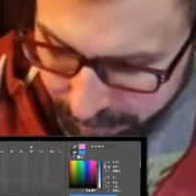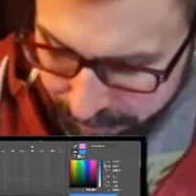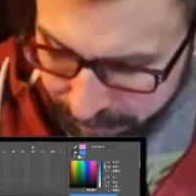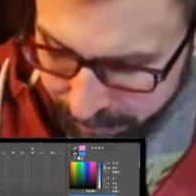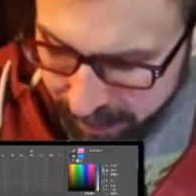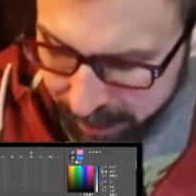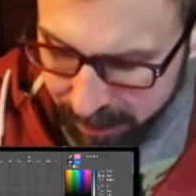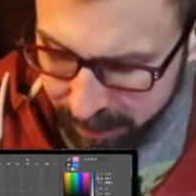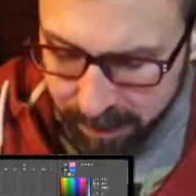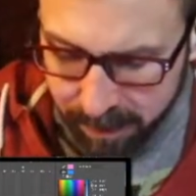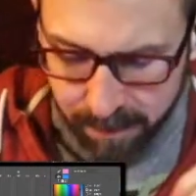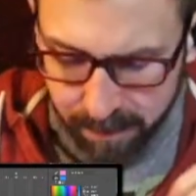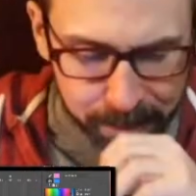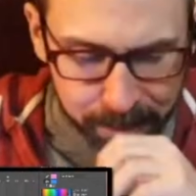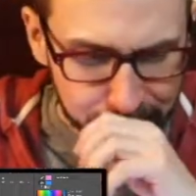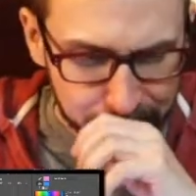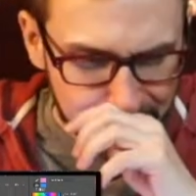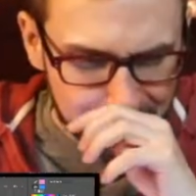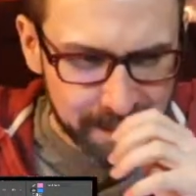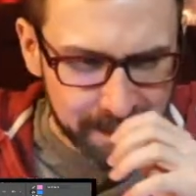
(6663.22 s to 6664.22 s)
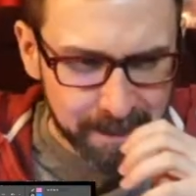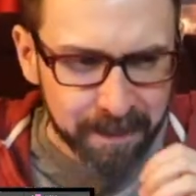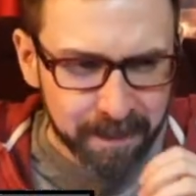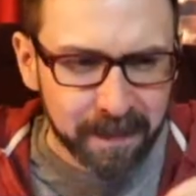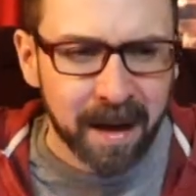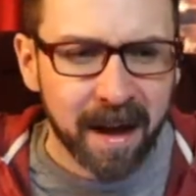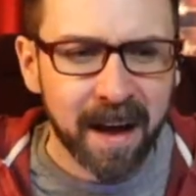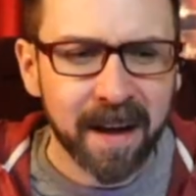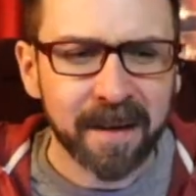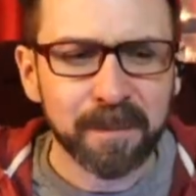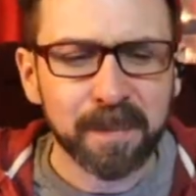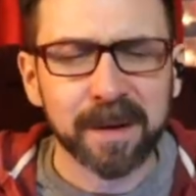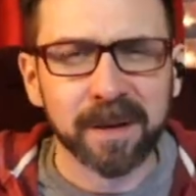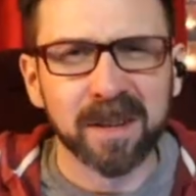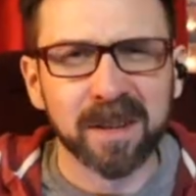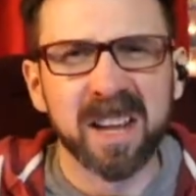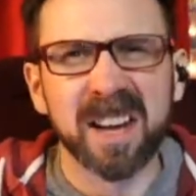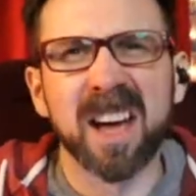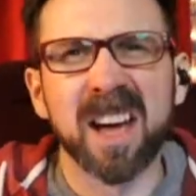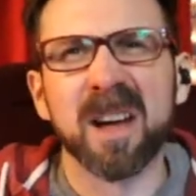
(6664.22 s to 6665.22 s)
Um, I've been
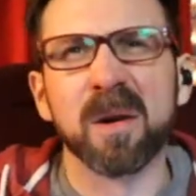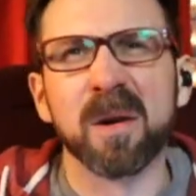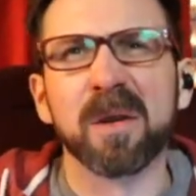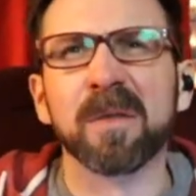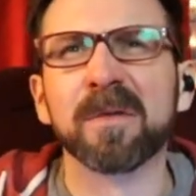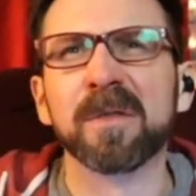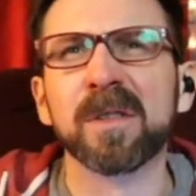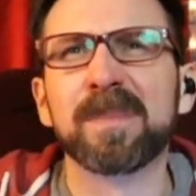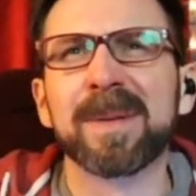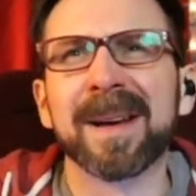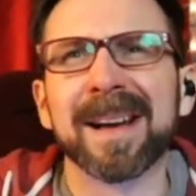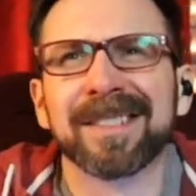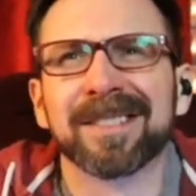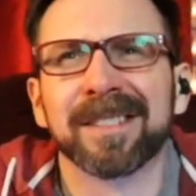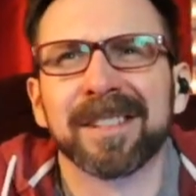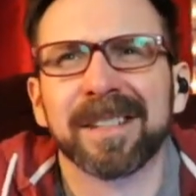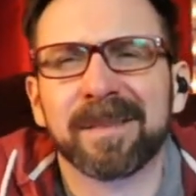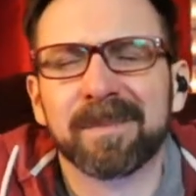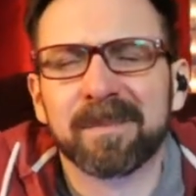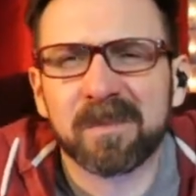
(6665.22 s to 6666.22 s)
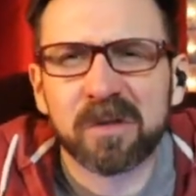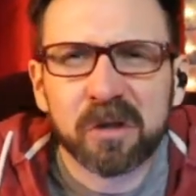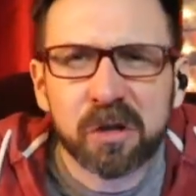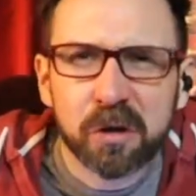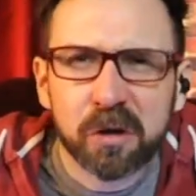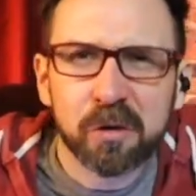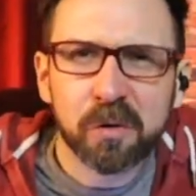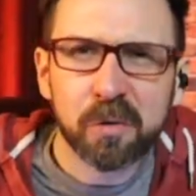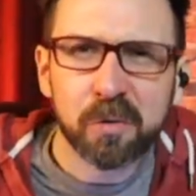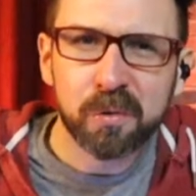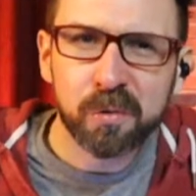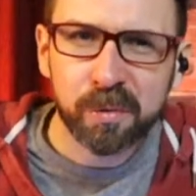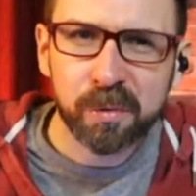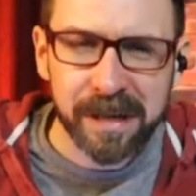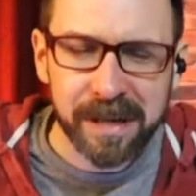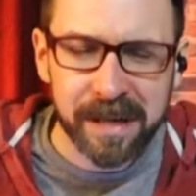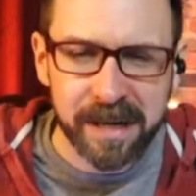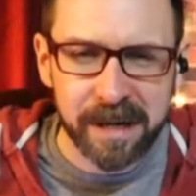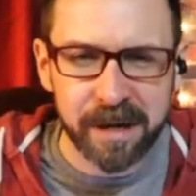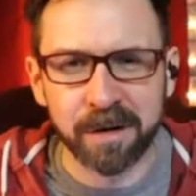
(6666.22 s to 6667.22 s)
like I don't know for the past like 2
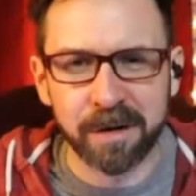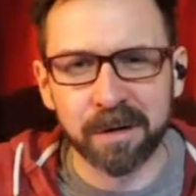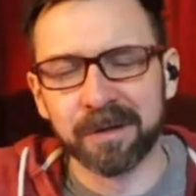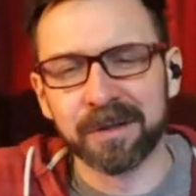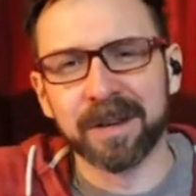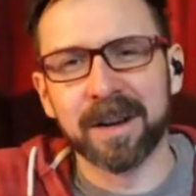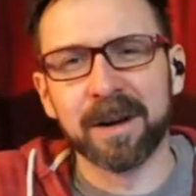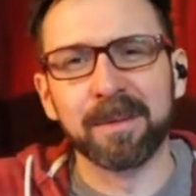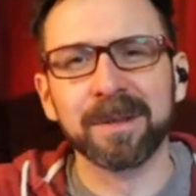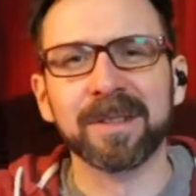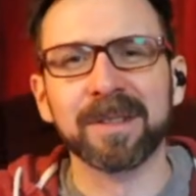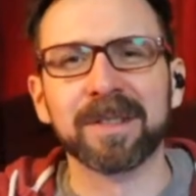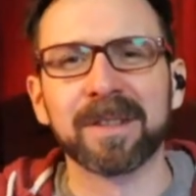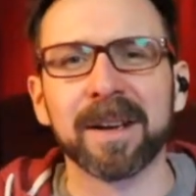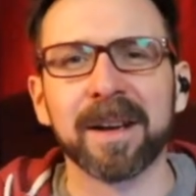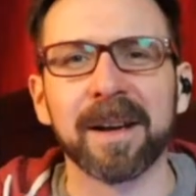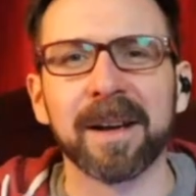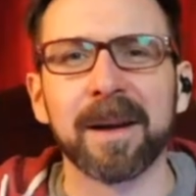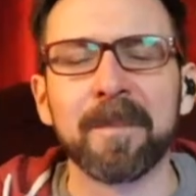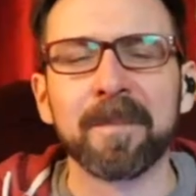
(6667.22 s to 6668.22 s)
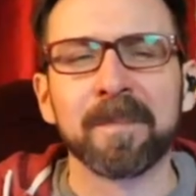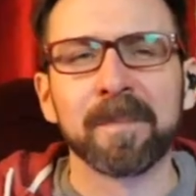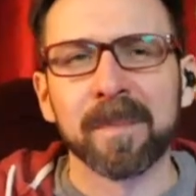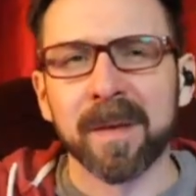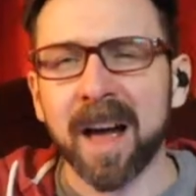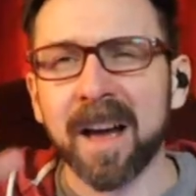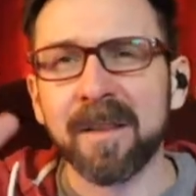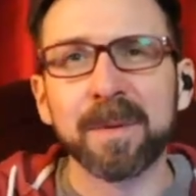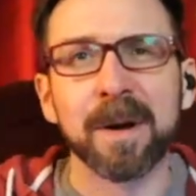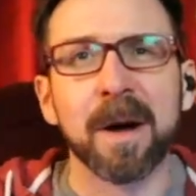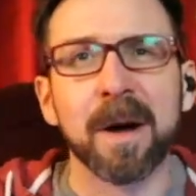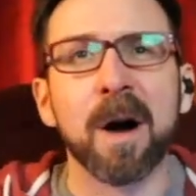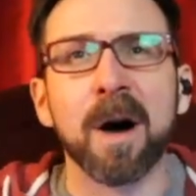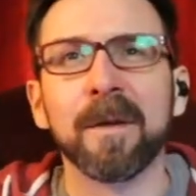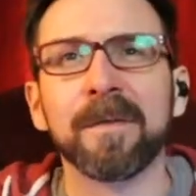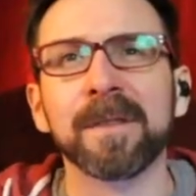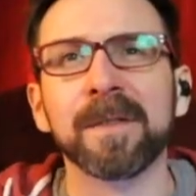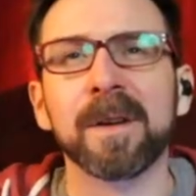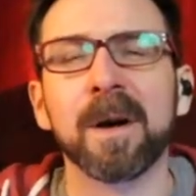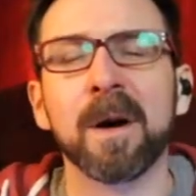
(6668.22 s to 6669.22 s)
years, I would say I've been off
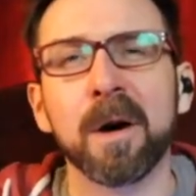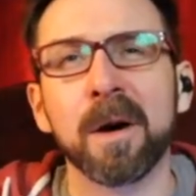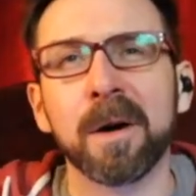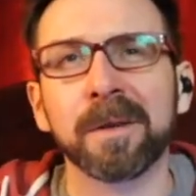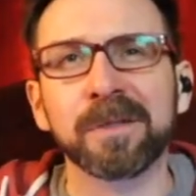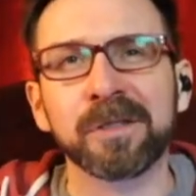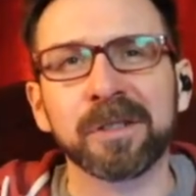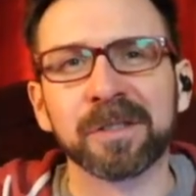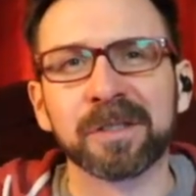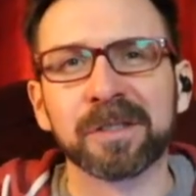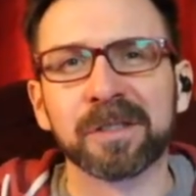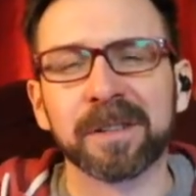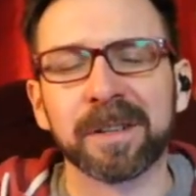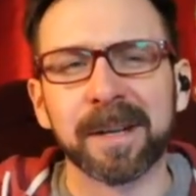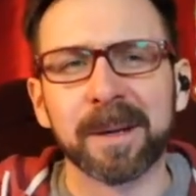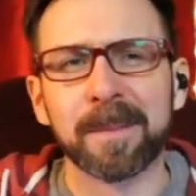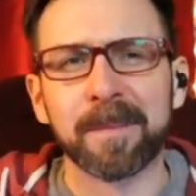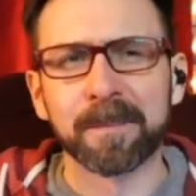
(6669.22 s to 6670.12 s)
and on, just like